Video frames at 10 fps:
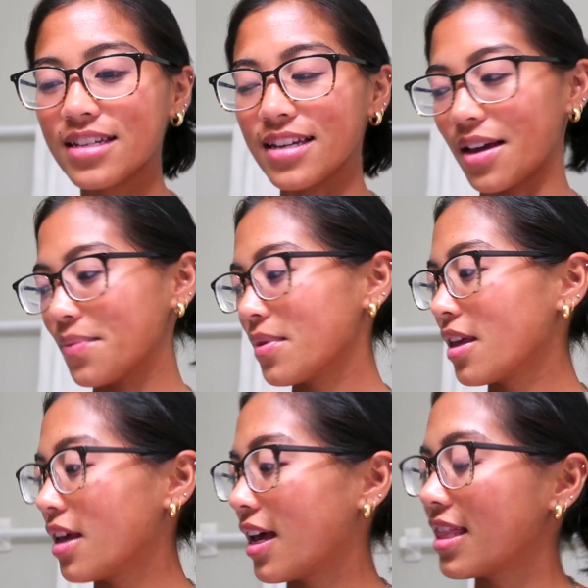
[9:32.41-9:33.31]
yeah.
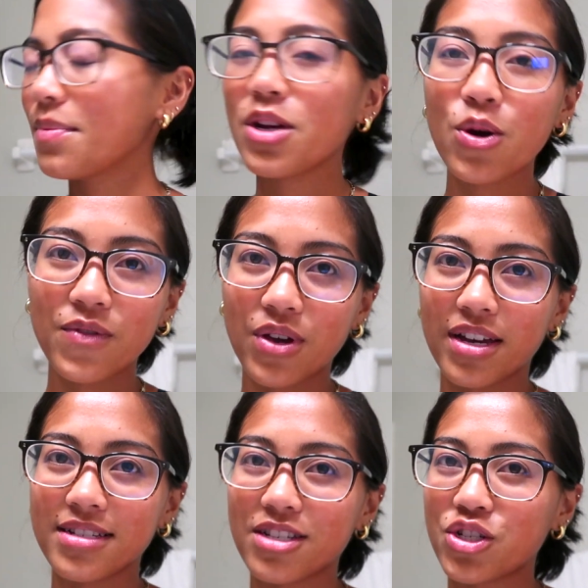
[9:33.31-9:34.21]
And let me know if you
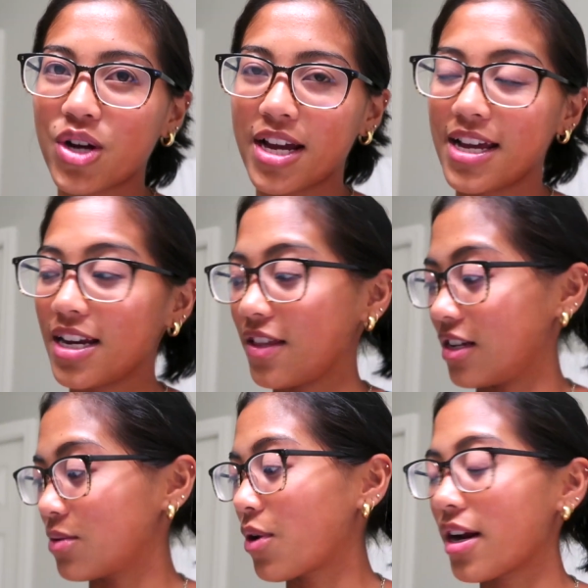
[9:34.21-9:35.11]
guys try any of
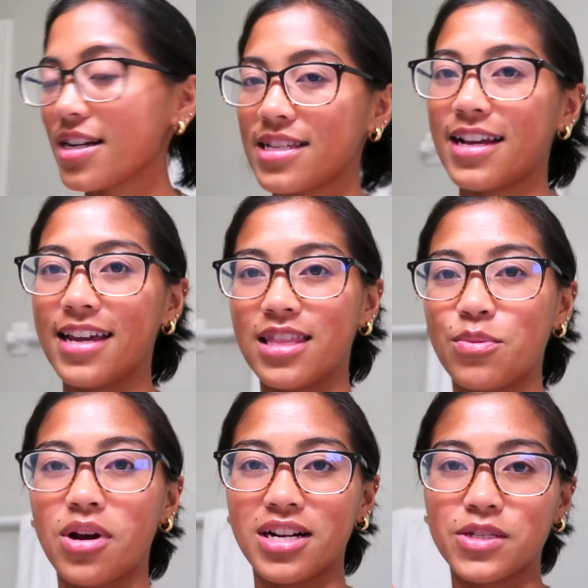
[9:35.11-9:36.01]
these products. Again, the
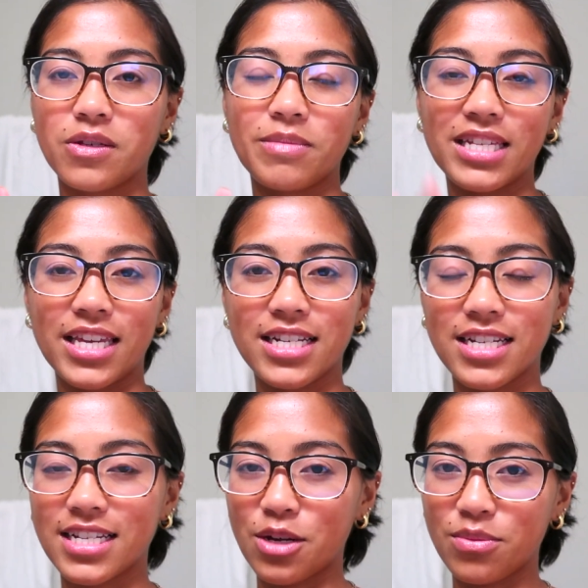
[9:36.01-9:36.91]
products will be
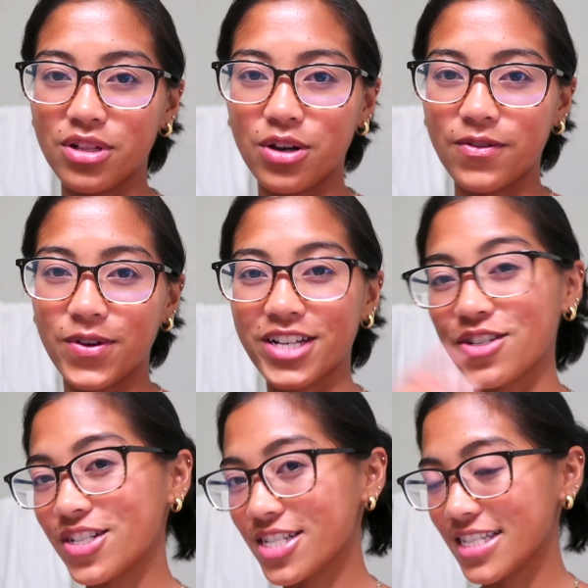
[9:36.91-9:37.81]
linked down below if you guys
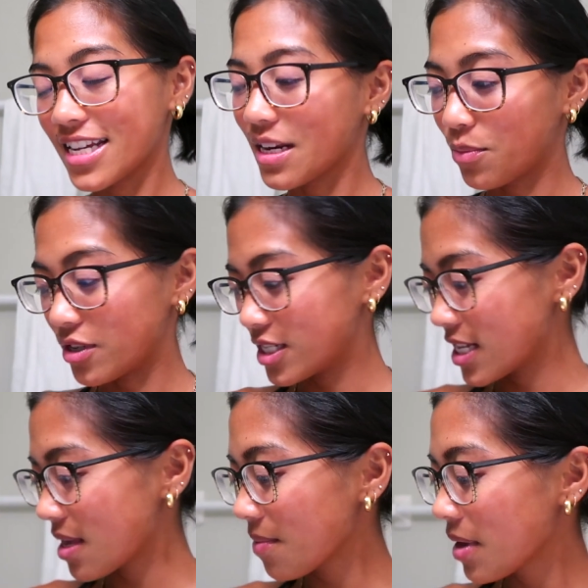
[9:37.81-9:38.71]
are interested in
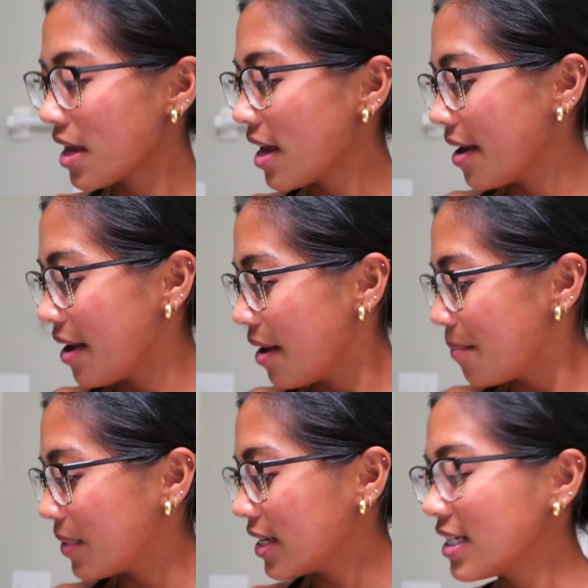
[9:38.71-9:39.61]
purchasing them.
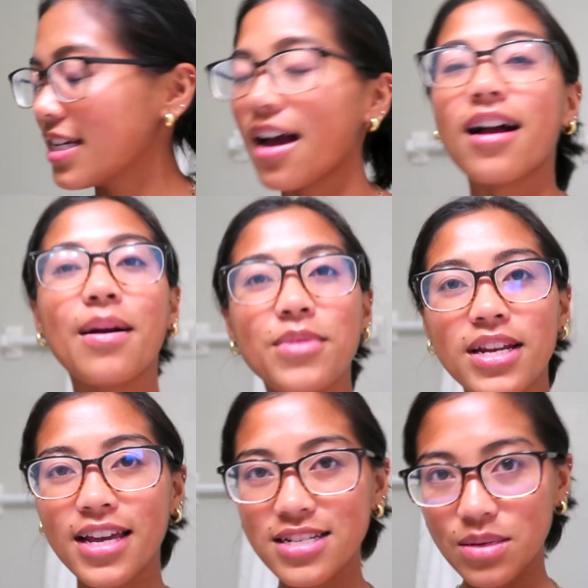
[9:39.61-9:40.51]
But yeah, I'm
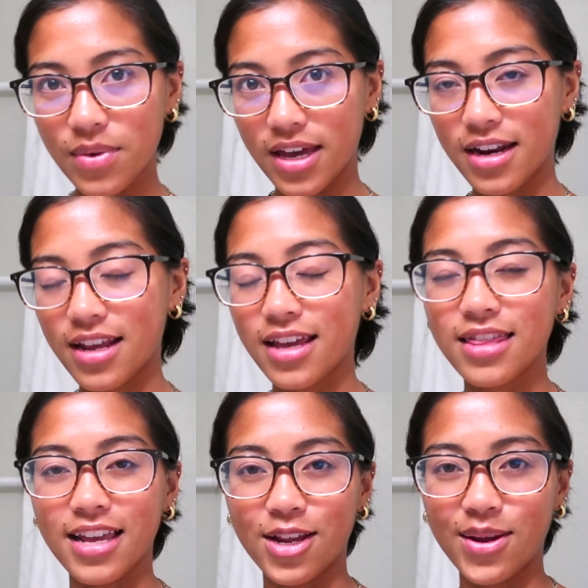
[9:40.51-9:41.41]
gonna head to bed.
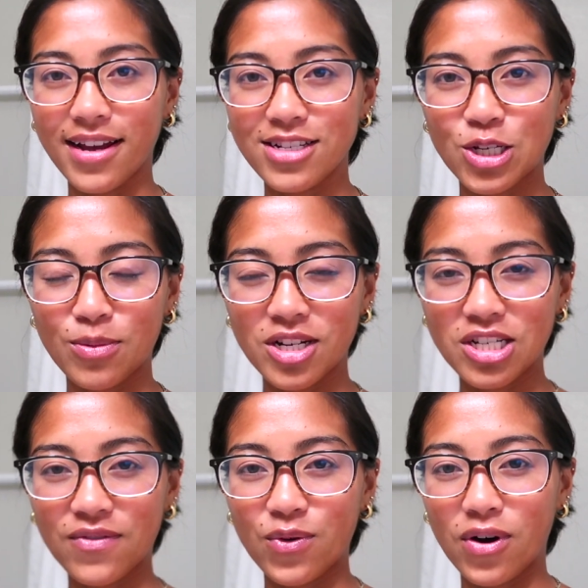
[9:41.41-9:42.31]
Thank you guys so
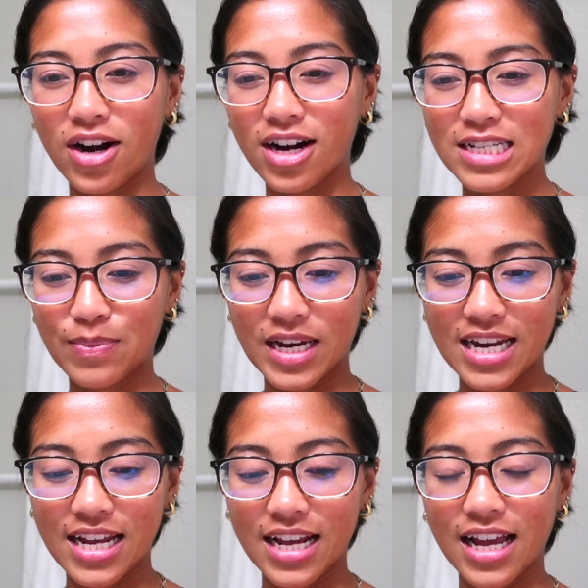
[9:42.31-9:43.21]
much for
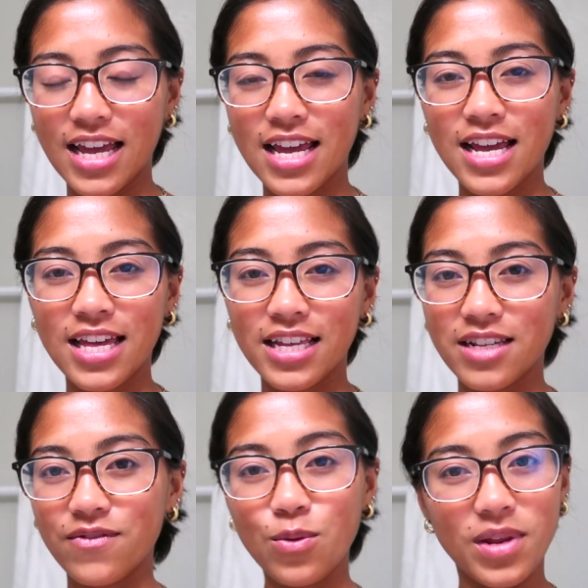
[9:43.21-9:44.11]
spending
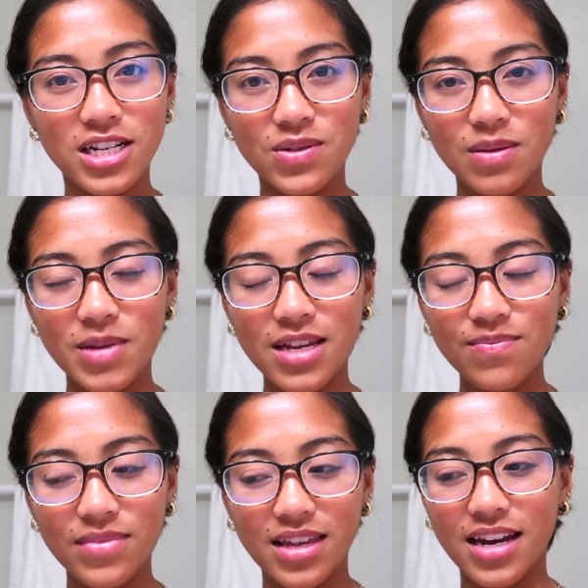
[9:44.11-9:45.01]
these few minutes with
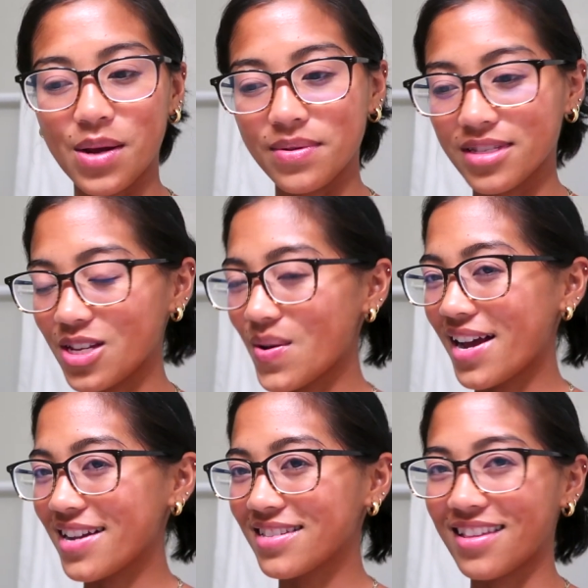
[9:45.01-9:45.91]
me, and I will see you
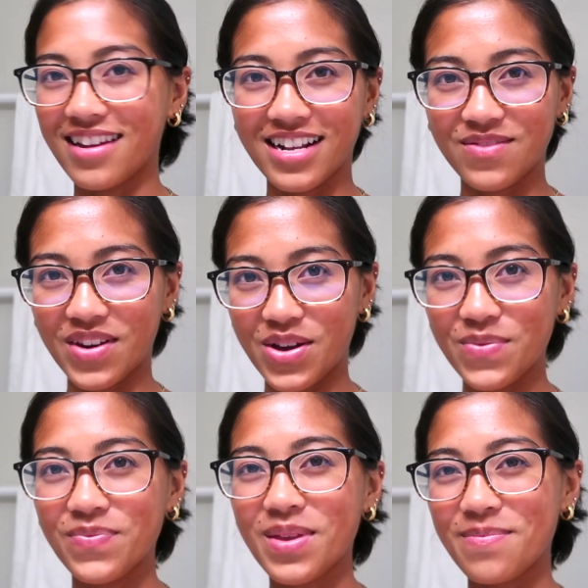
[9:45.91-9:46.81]
guys in the next video.
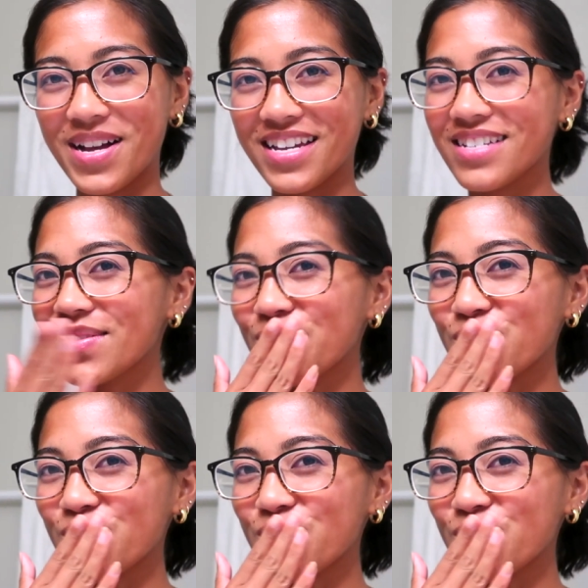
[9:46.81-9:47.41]
Bye!